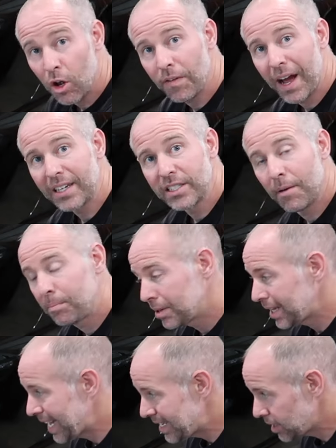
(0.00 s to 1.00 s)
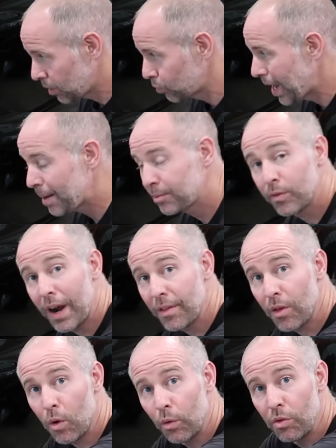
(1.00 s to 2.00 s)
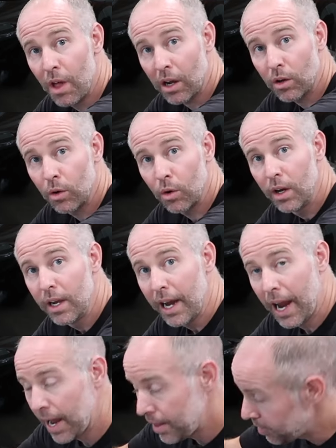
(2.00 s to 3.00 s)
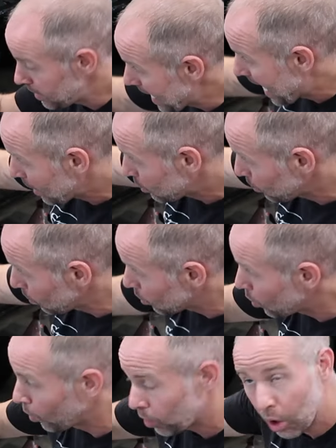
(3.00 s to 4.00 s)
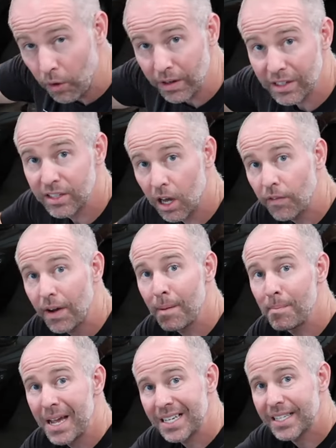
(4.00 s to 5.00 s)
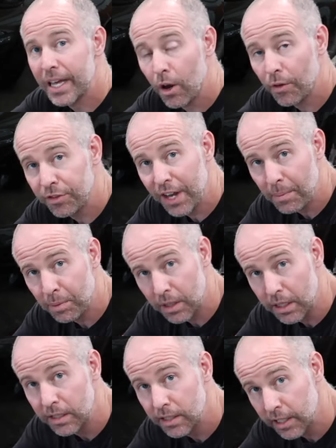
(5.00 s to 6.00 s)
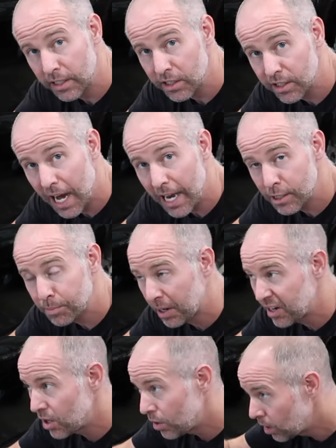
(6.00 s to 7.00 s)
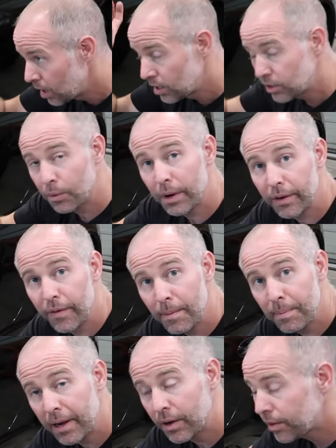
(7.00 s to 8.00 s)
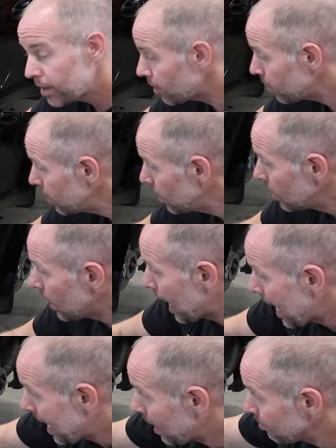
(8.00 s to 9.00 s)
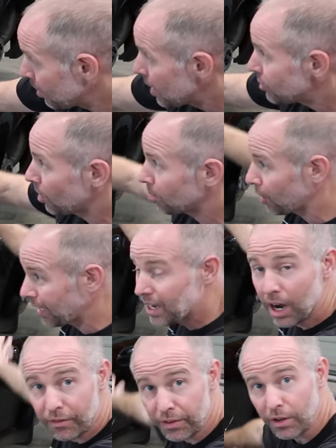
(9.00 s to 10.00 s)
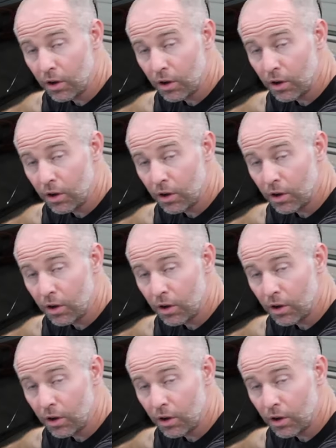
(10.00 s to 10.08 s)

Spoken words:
off. I actually have plastic wrapped around the whole knuckle and the actual coilover itself. I masked that off separately since I just got it brand new. Don't want any red paint on there. So I'm going to cover the